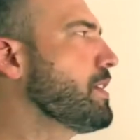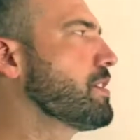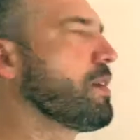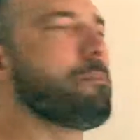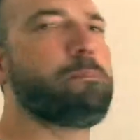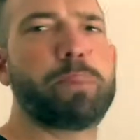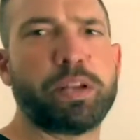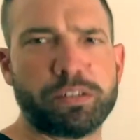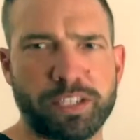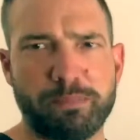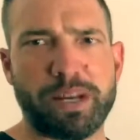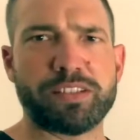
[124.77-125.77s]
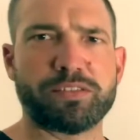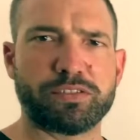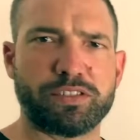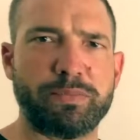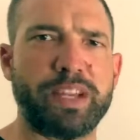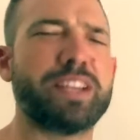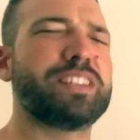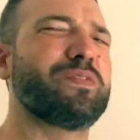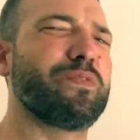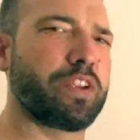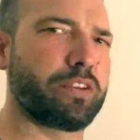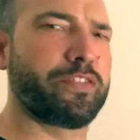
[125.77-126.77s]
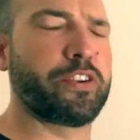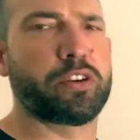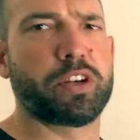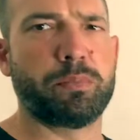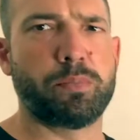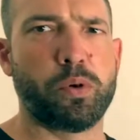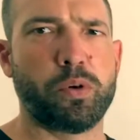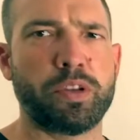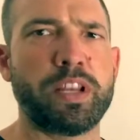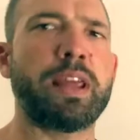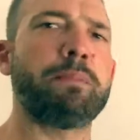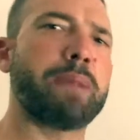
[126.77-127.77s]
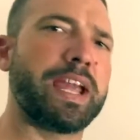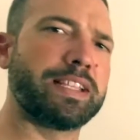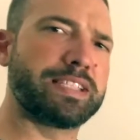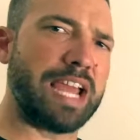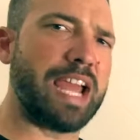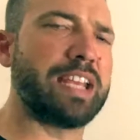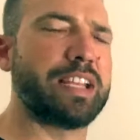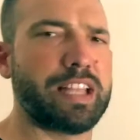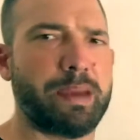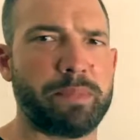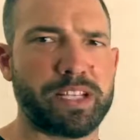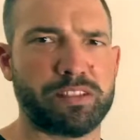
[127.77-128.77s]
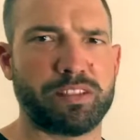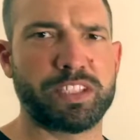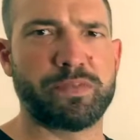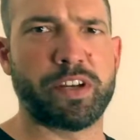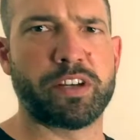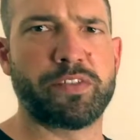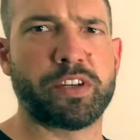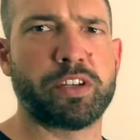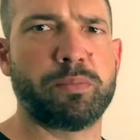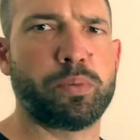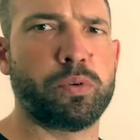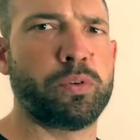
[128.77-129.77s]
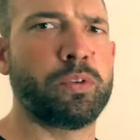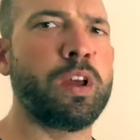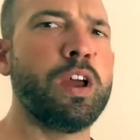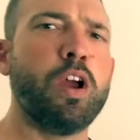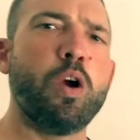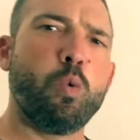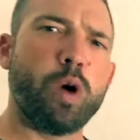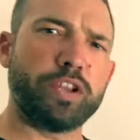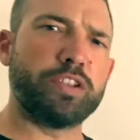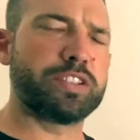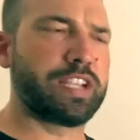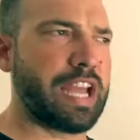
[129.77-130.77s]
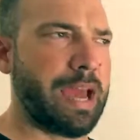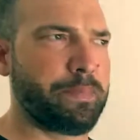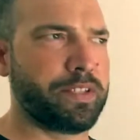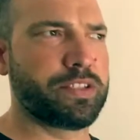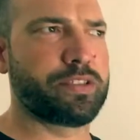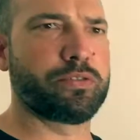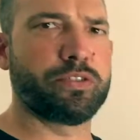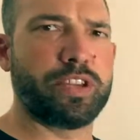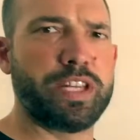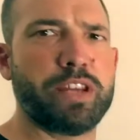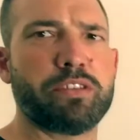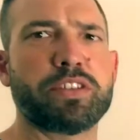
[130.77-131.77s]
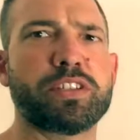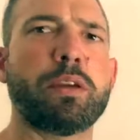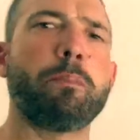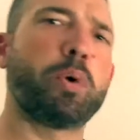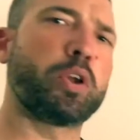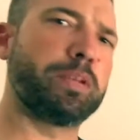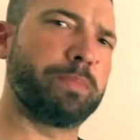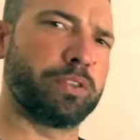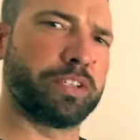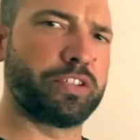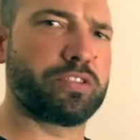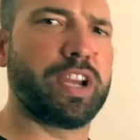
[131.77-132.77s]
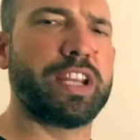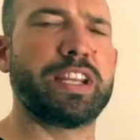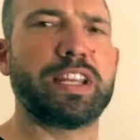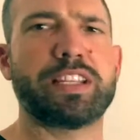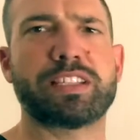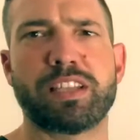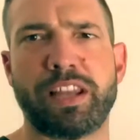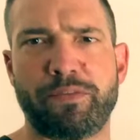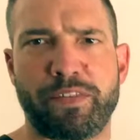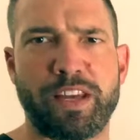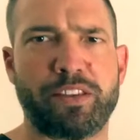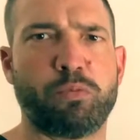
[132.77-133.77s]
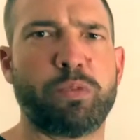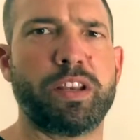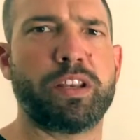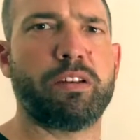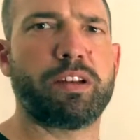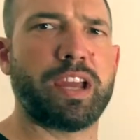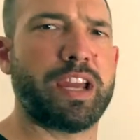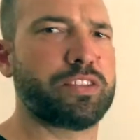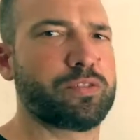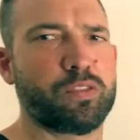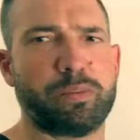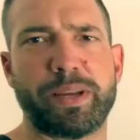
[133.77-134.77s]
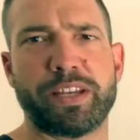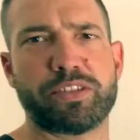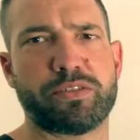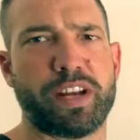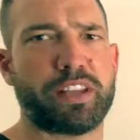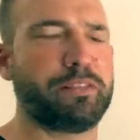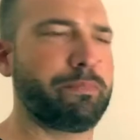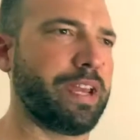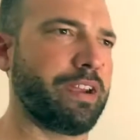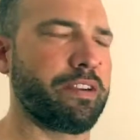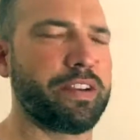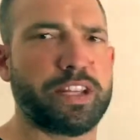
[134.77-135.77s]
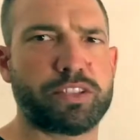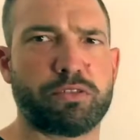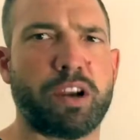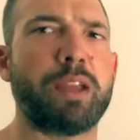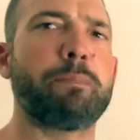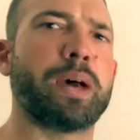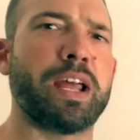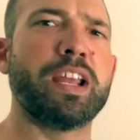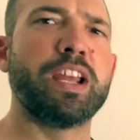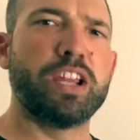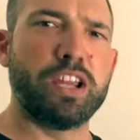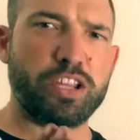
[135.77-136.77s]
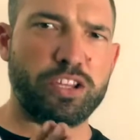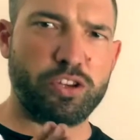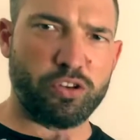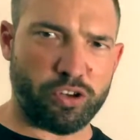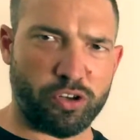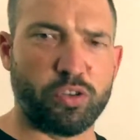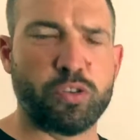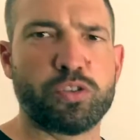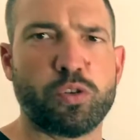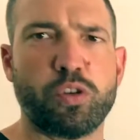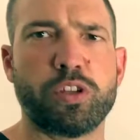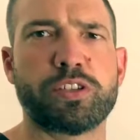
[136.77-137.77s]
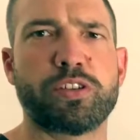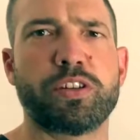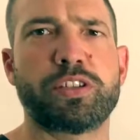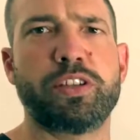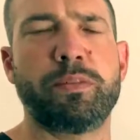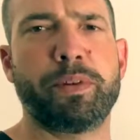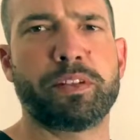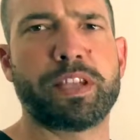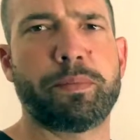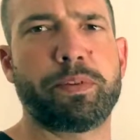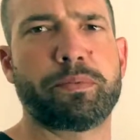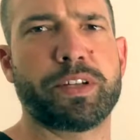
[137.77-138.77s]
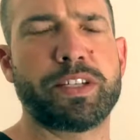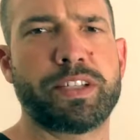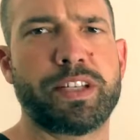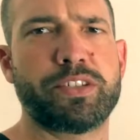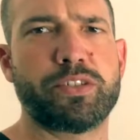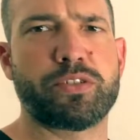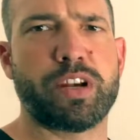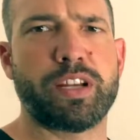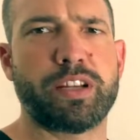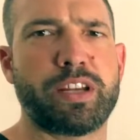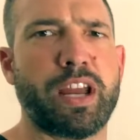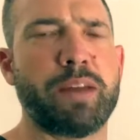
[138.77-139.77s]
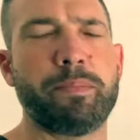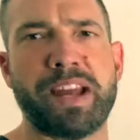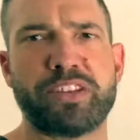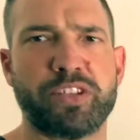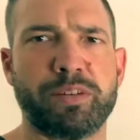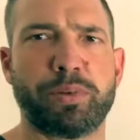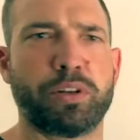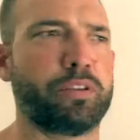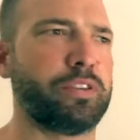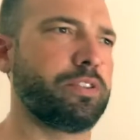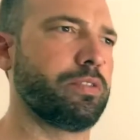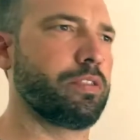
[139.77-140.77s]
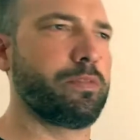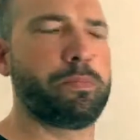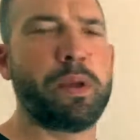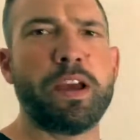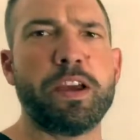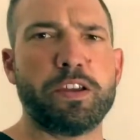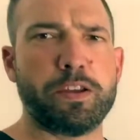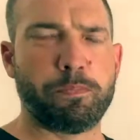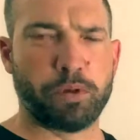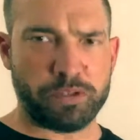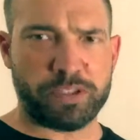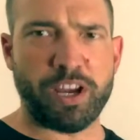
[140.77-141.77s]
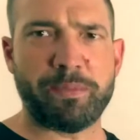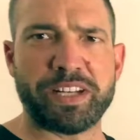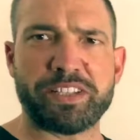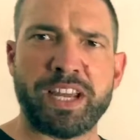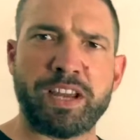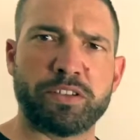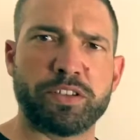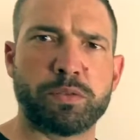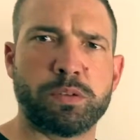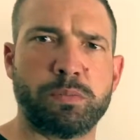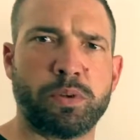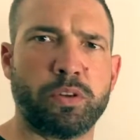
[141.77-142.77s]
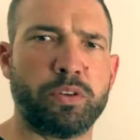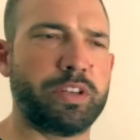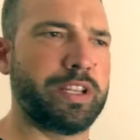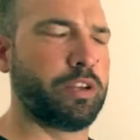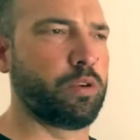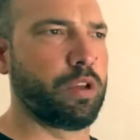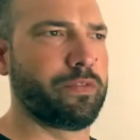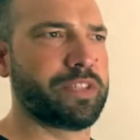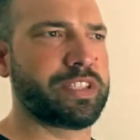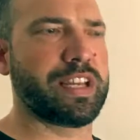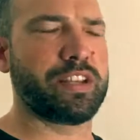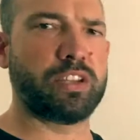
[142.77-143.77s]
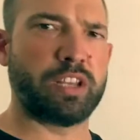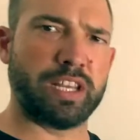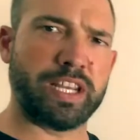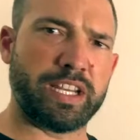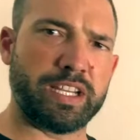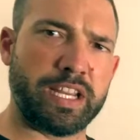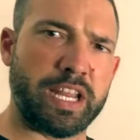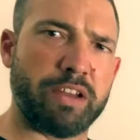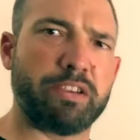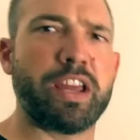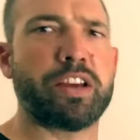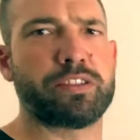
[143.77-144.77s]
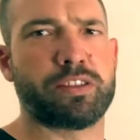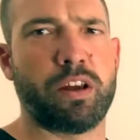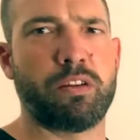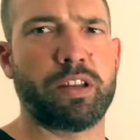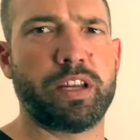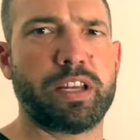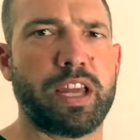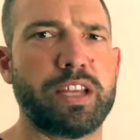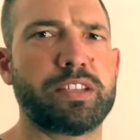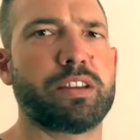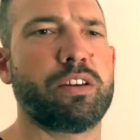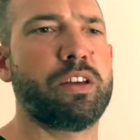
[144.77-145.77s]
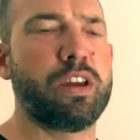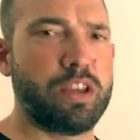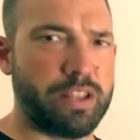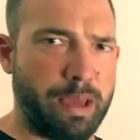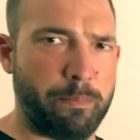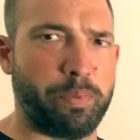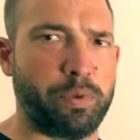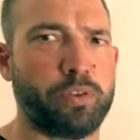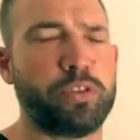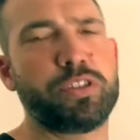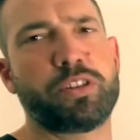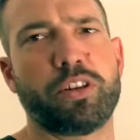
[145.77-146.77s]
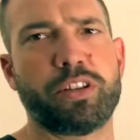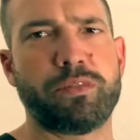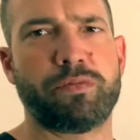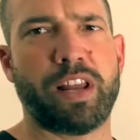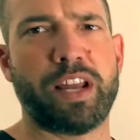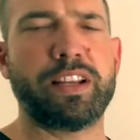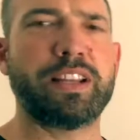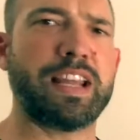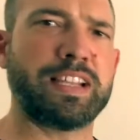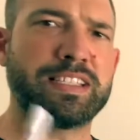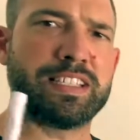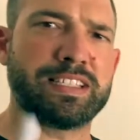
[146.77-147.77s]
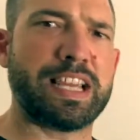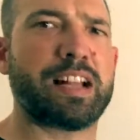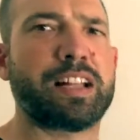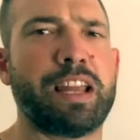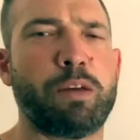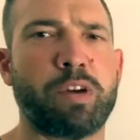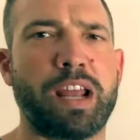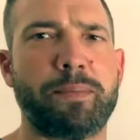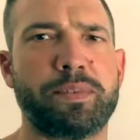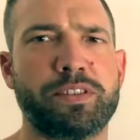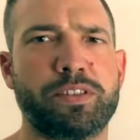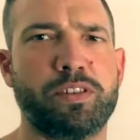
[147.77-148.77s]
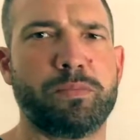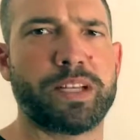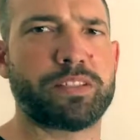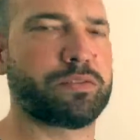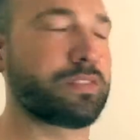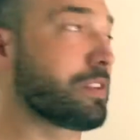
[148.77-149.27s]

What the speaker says: So building muscle to me is very, very important, and maintaining that muscle is very, very important. What usually happens through the year is bodybuilding training gets left out the window, okay? It's all about strength and power, and that's great, but you're gonna lose all the size that you built up in pre-season training, okay? Imagine a balloon. You blew so much air into a balloon and then all of a sudden you're letting the air out slowly, okay? So that balloon is gonna deflate, and that is exactly what happens to your muscles.